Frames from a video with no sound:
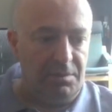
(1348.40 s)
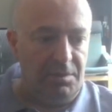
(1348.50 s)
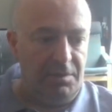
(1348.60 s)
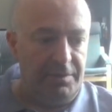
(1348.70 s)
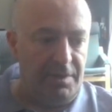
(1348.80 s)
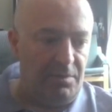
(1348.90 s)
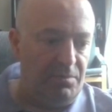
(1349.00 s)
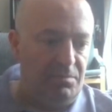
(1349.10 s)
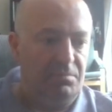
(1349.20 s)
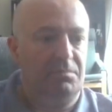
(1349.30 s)
And
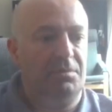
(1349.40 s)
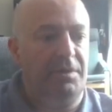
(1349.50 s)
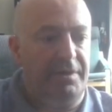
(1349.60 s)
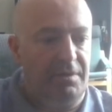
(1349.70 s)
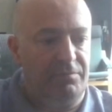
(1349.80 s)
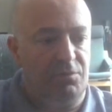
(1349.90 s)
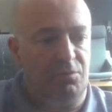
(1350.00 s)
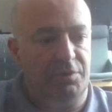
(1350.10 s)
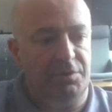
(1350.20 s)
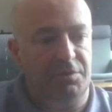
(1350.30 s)
now I have to
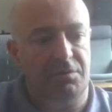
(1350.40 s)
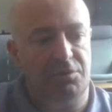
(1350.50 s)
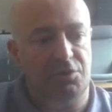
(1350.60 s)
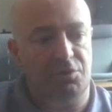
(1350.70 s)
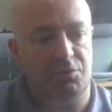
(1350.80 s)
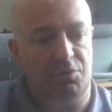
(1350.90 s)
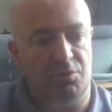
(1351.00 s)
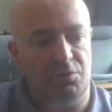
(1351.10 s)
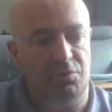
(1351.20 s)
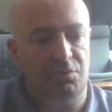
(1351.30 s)
return
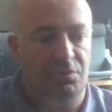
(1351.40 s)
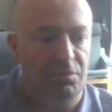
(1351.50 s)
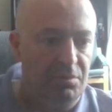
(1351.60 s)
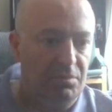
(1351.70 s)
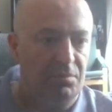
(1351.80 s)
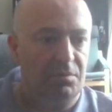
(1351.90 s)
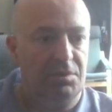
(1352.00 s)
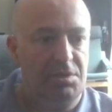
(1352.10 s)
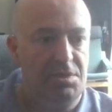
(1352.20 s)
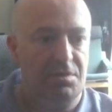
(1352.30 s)
true
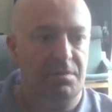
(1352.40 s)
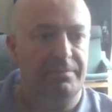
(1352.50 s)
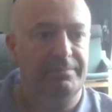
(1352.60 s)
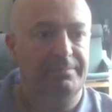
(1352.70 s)
here.